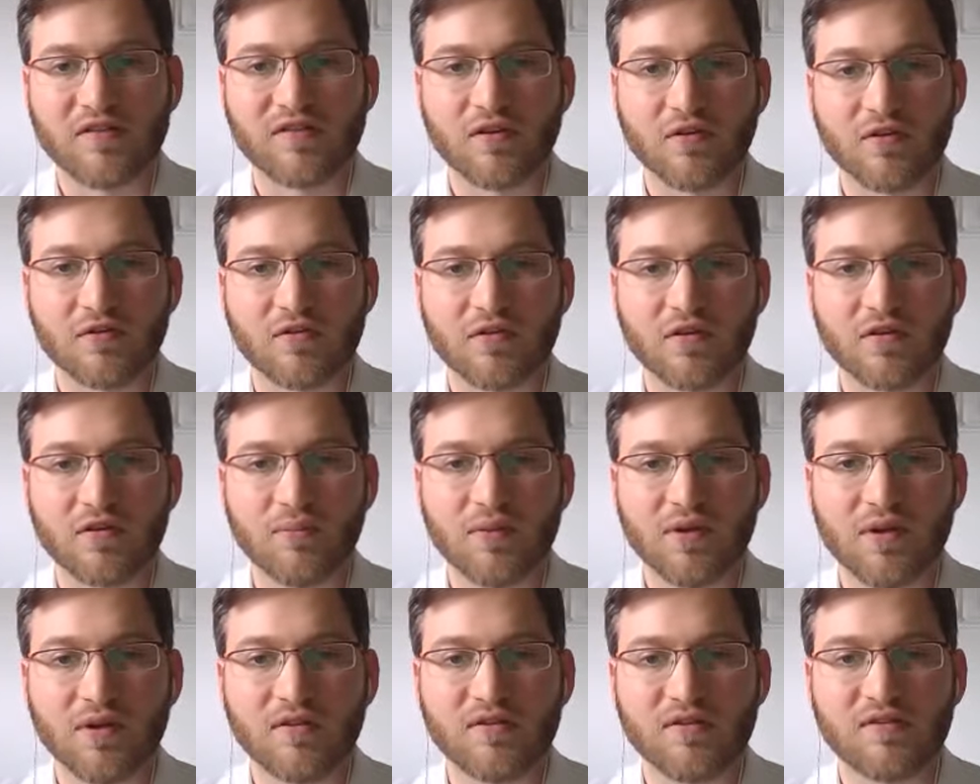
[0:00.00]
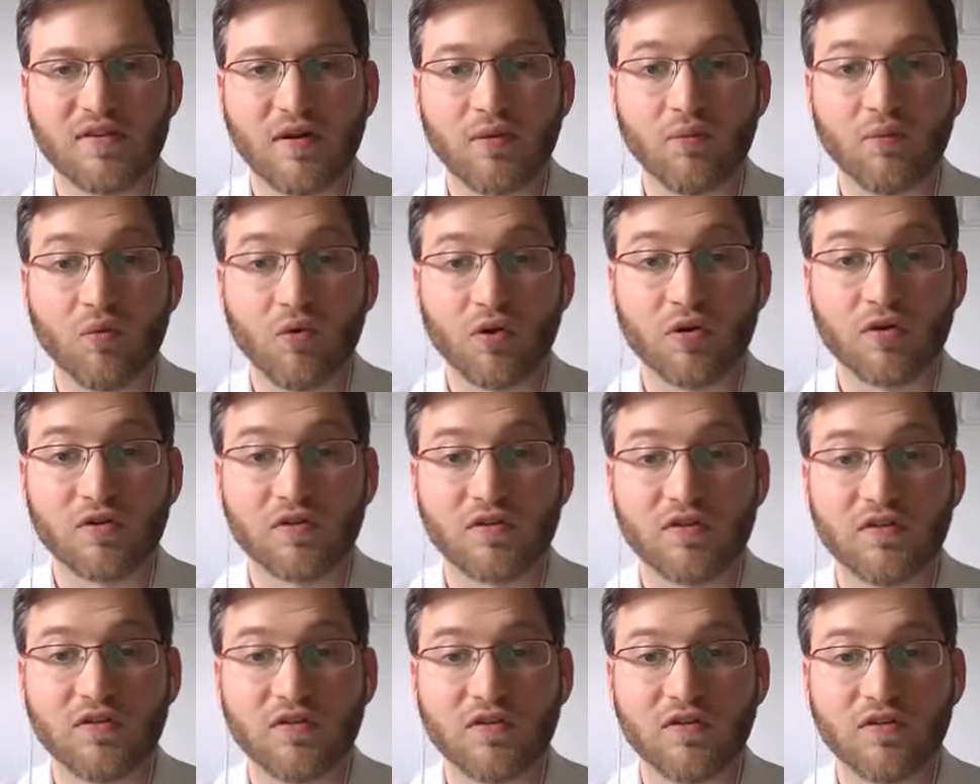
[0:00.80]
there's going to be some work
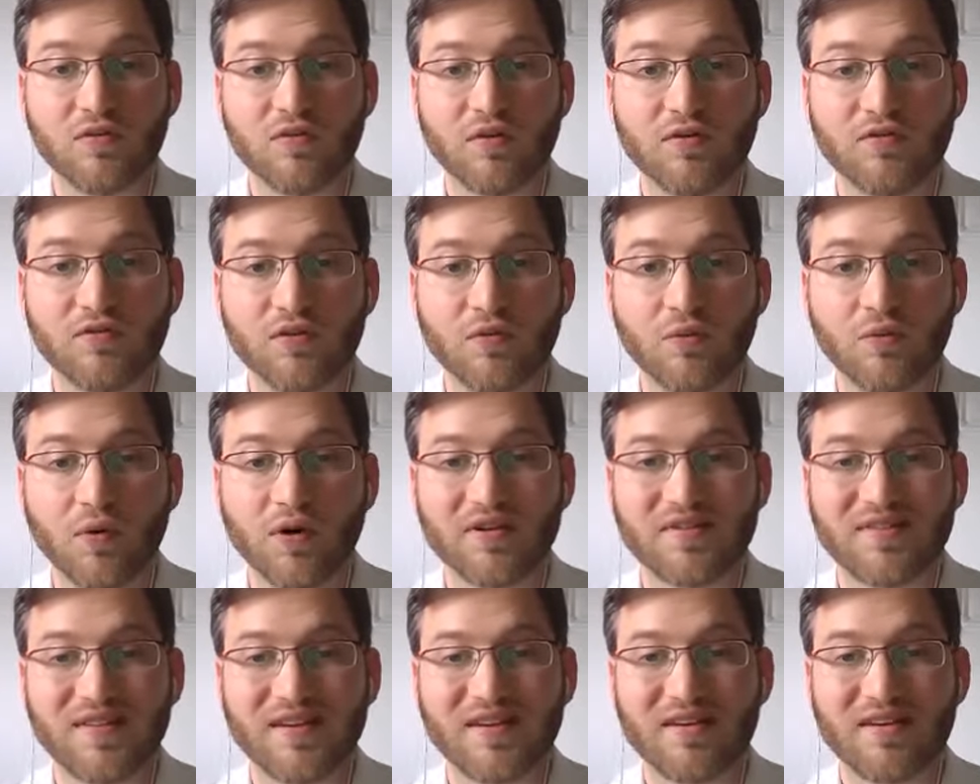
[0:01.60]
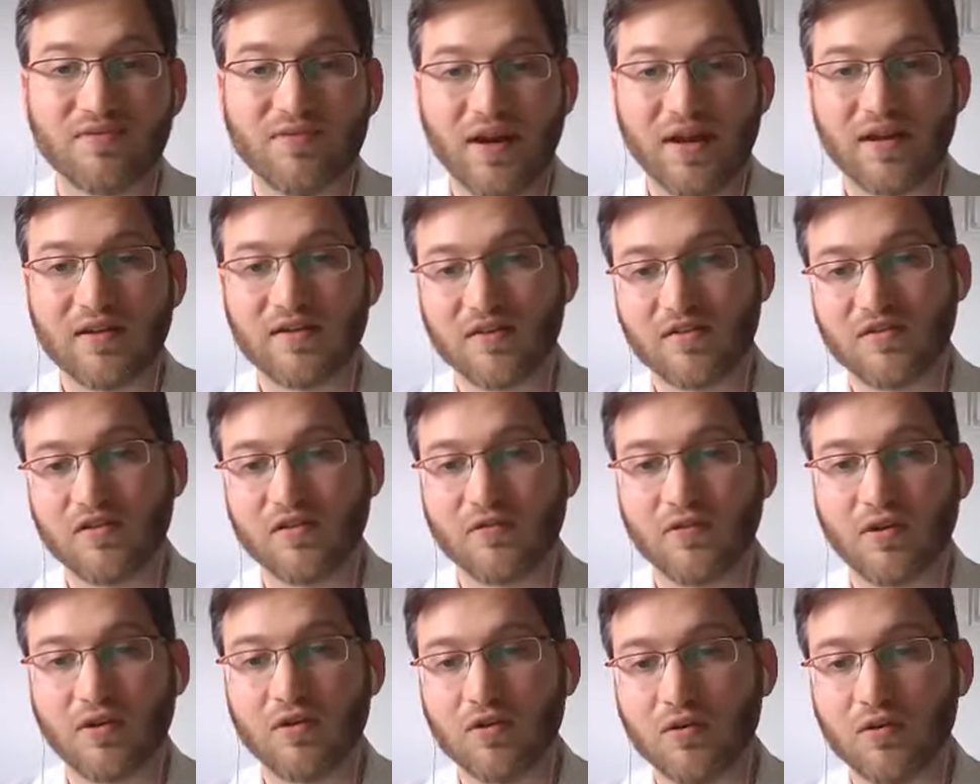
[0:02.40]
to do if you want to take advantage
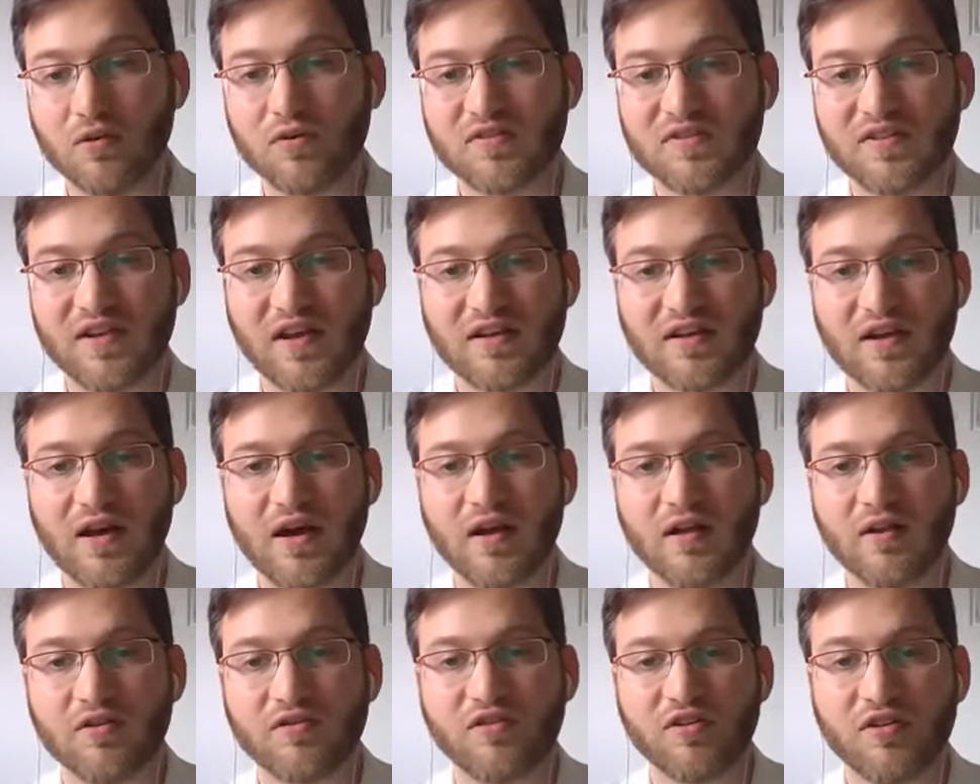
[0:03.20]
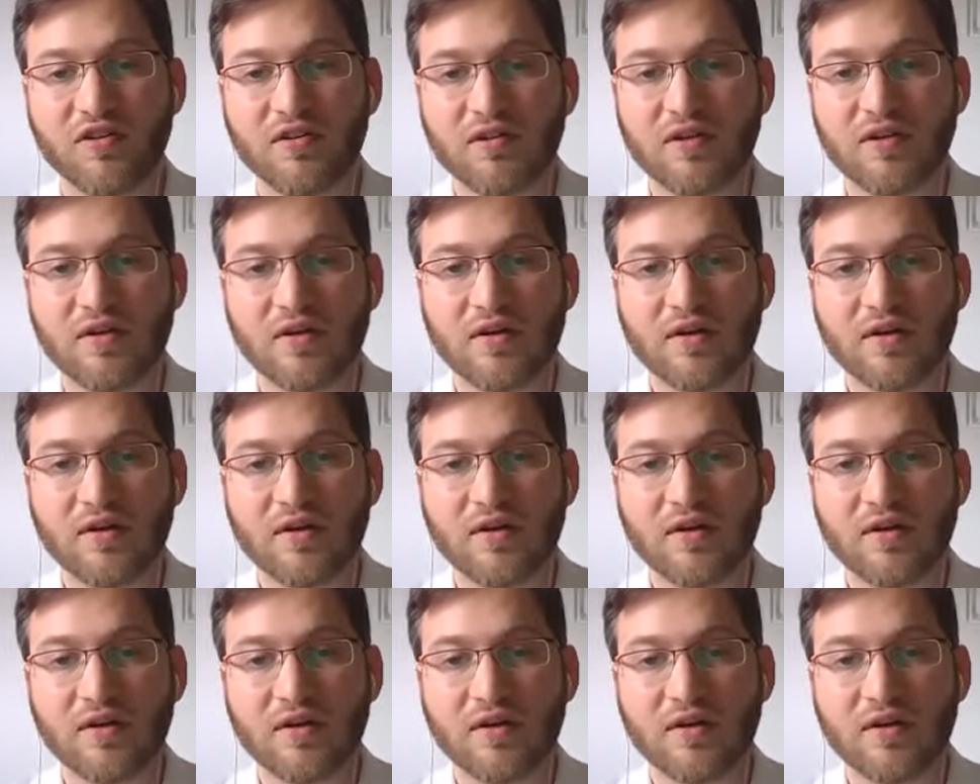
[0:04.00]
of the newest technology.